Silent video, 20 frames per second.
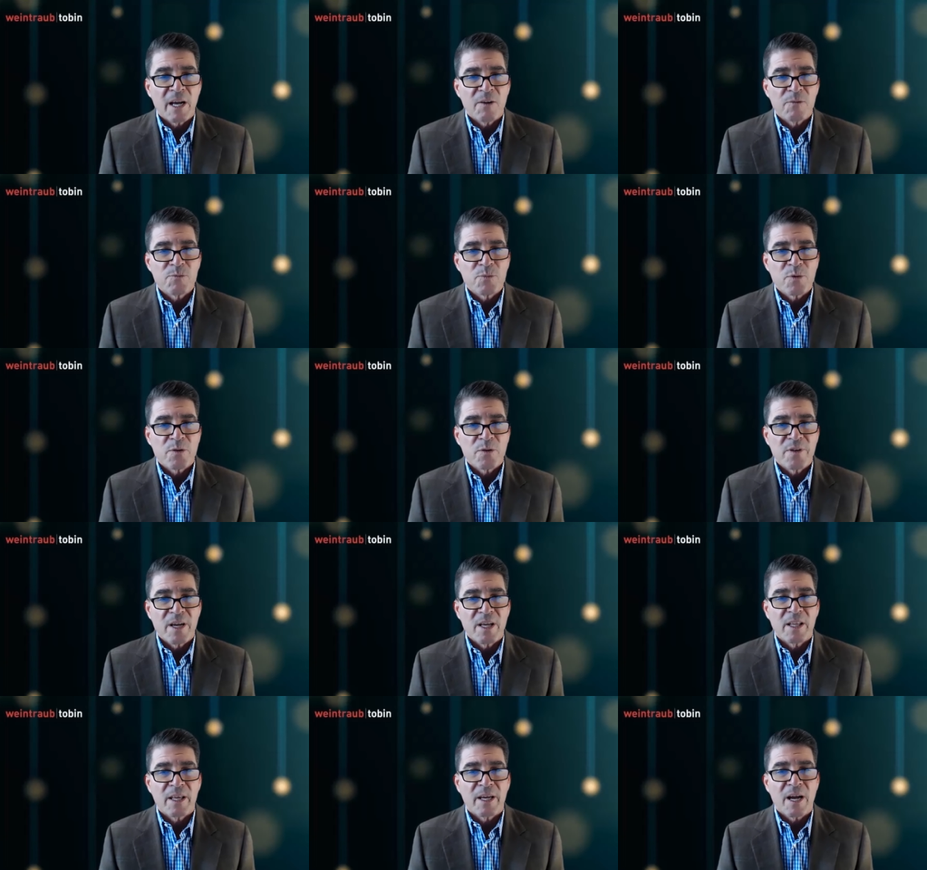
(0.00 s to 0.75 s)
of
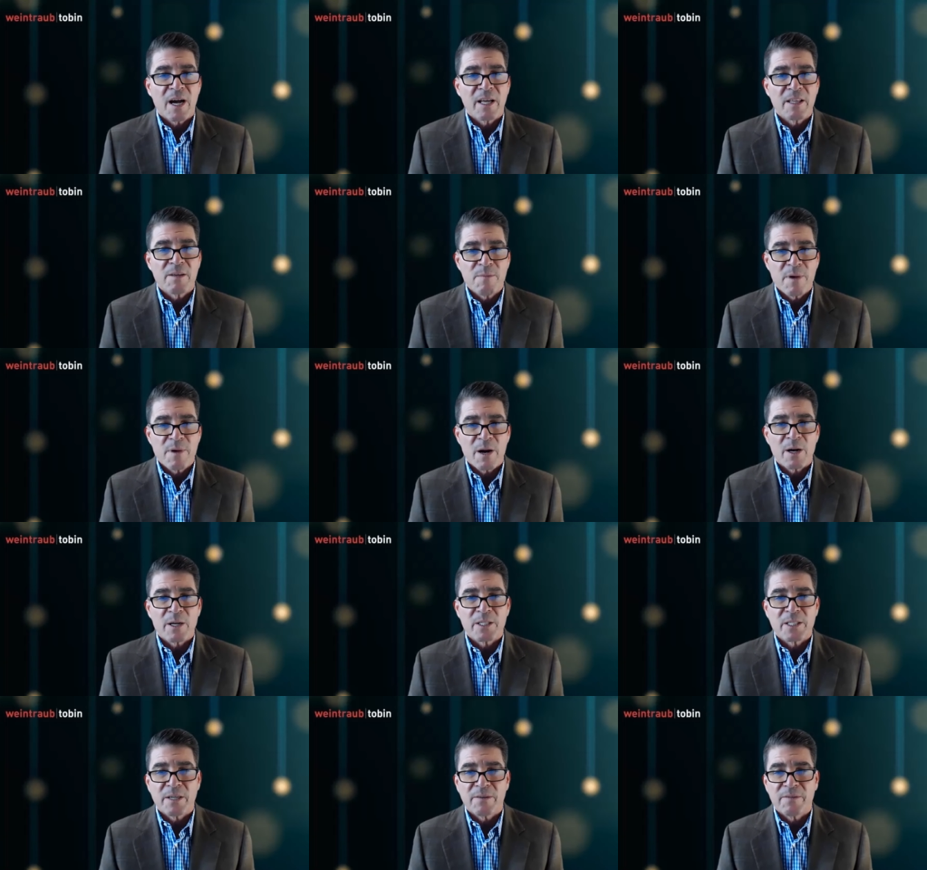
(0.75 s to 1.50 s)
prevailing on the
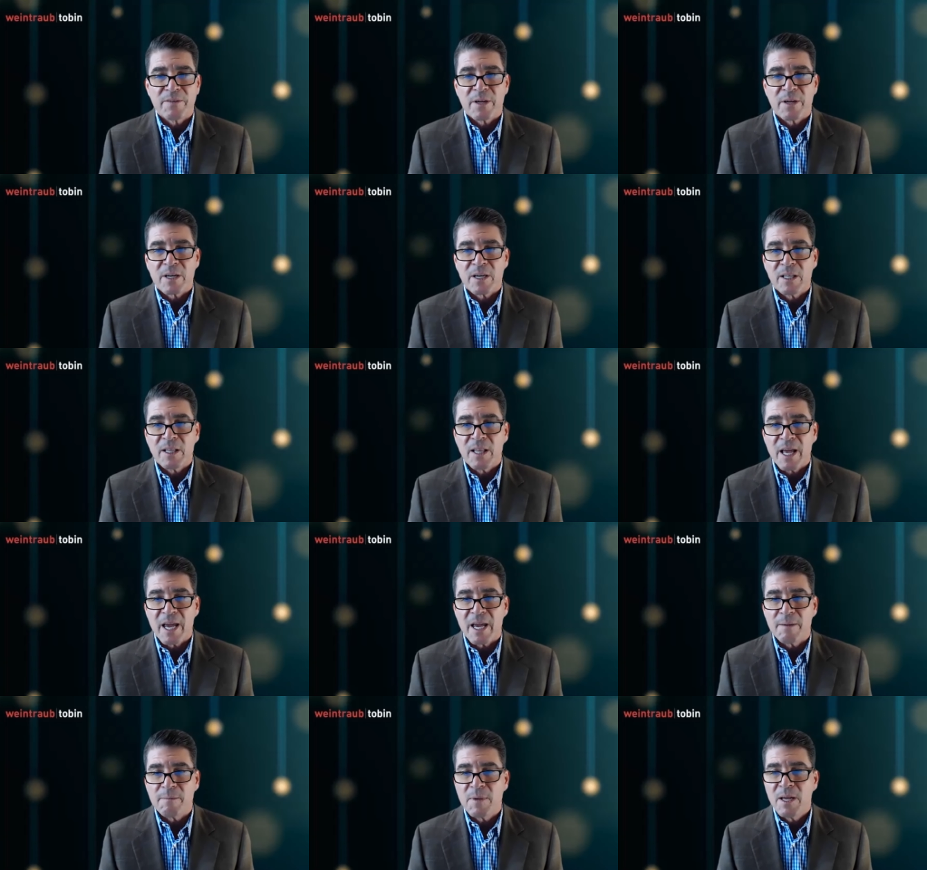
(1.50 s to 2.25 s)
merits of their
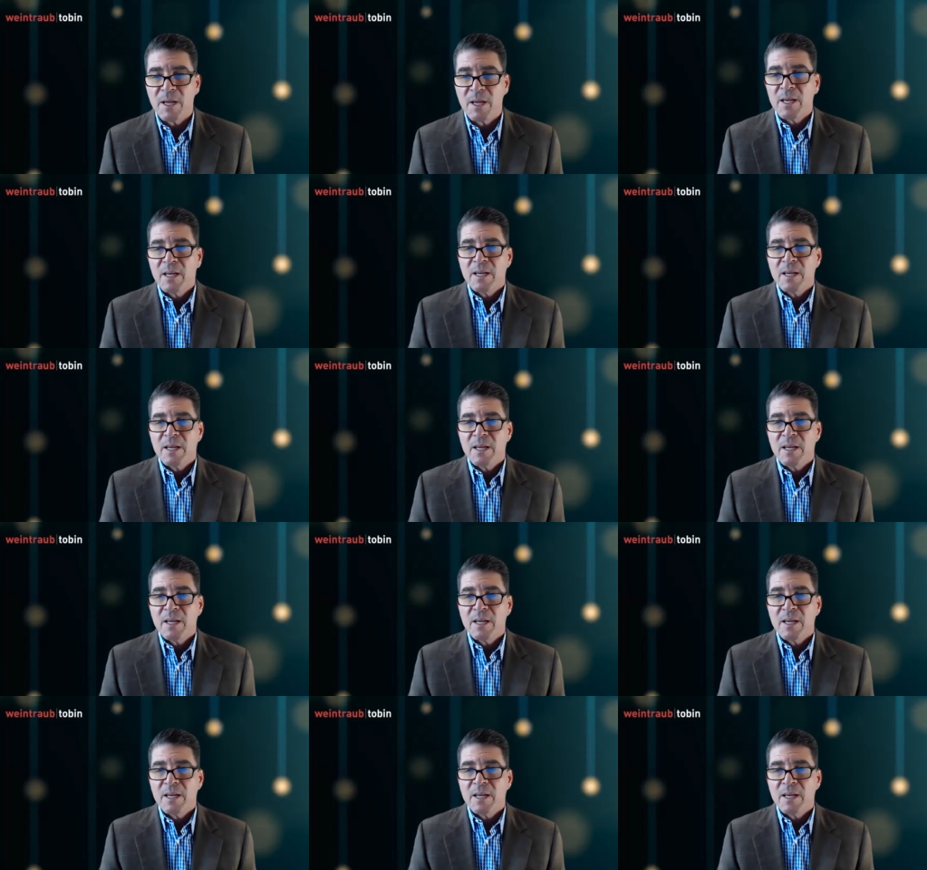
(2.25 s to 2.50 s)
claim.